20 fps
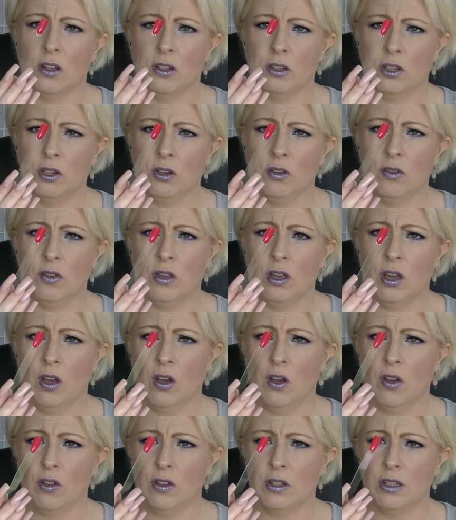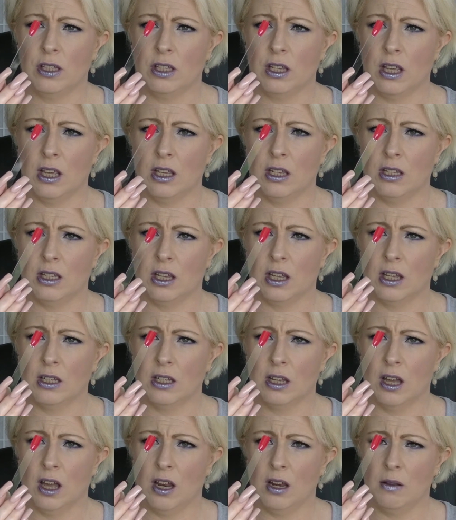Two coats, it's a
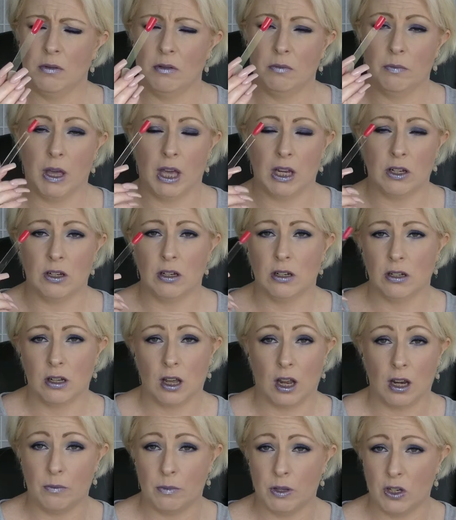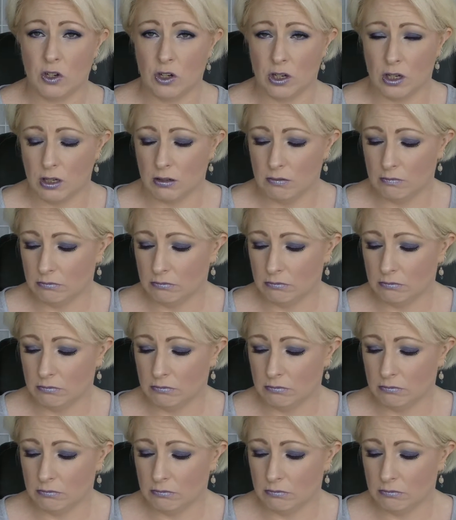tiny bit patchy and tiny bit sheer.